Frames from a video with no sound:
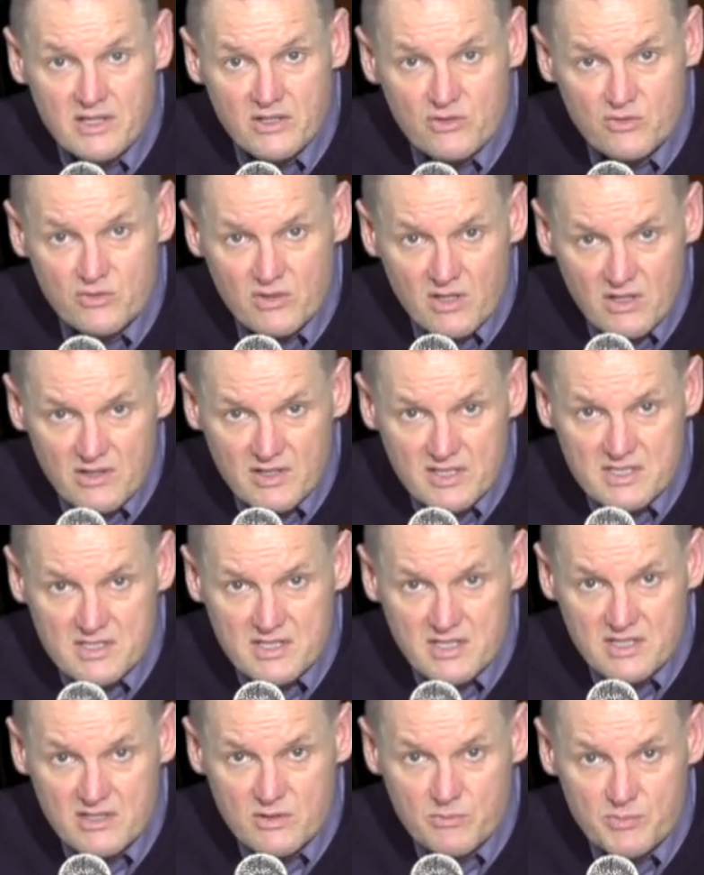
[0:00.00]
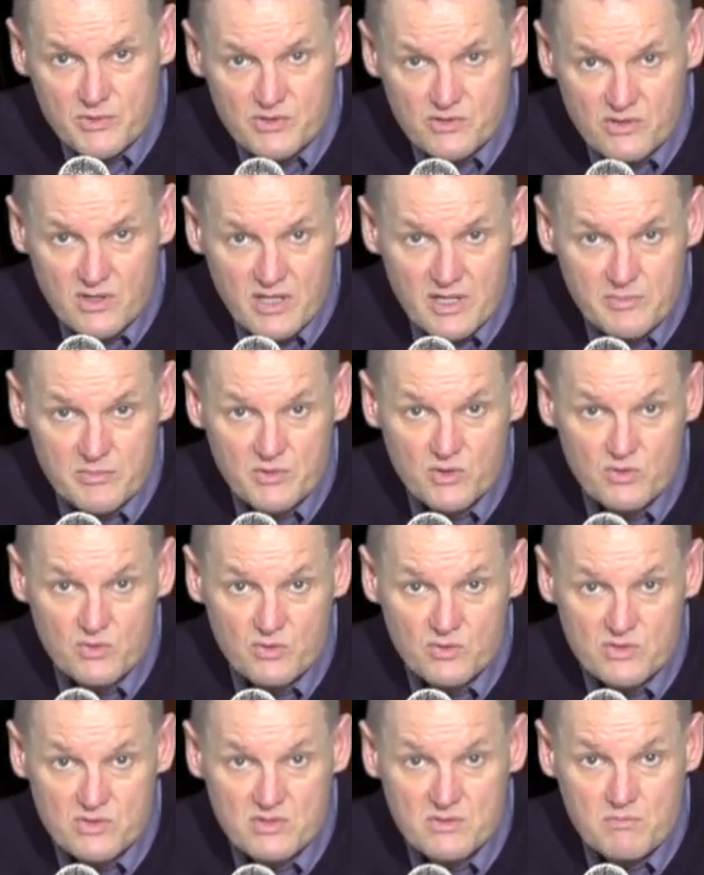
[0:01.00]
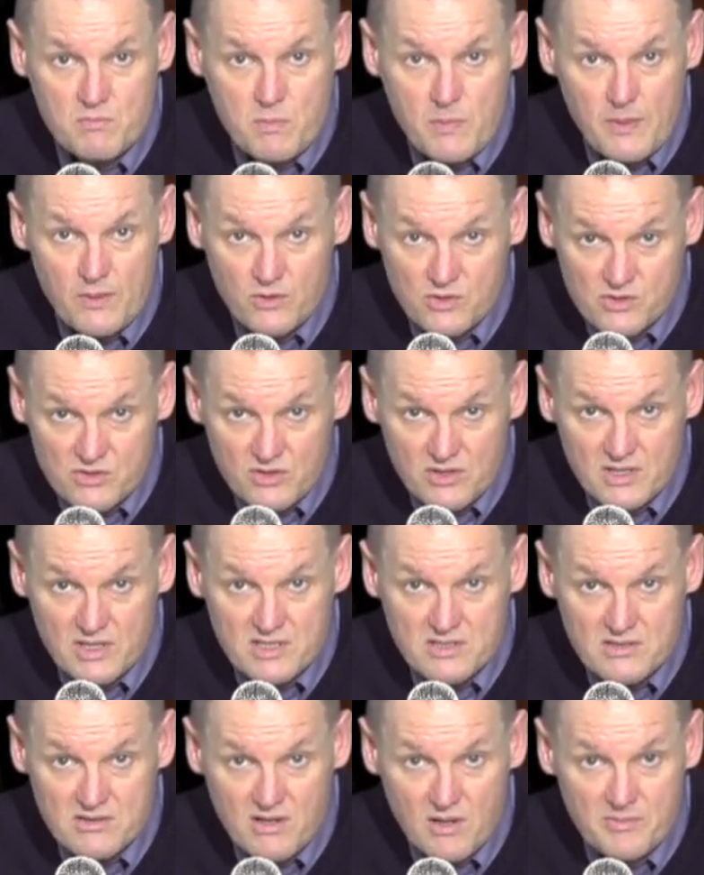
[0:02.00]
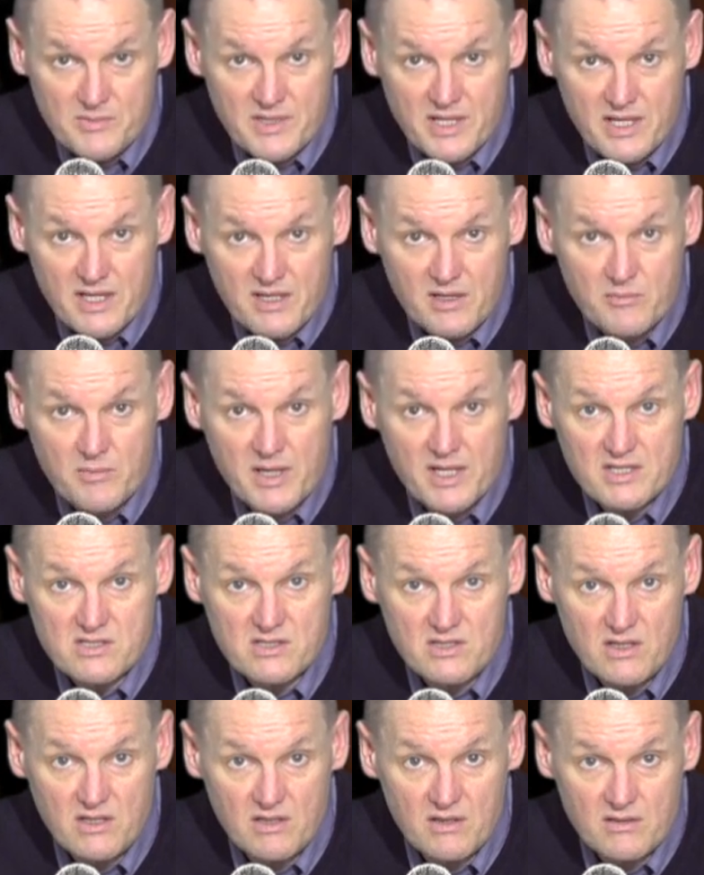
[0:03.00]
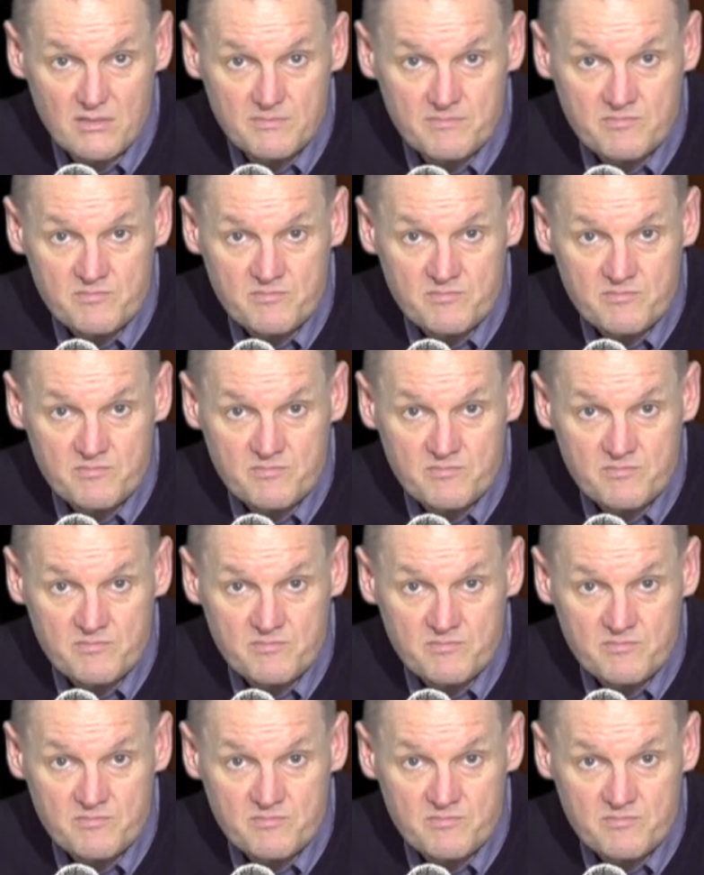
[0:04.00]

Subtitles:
Do not exceed the prescribed dose or suddenly stop taking Maxolon.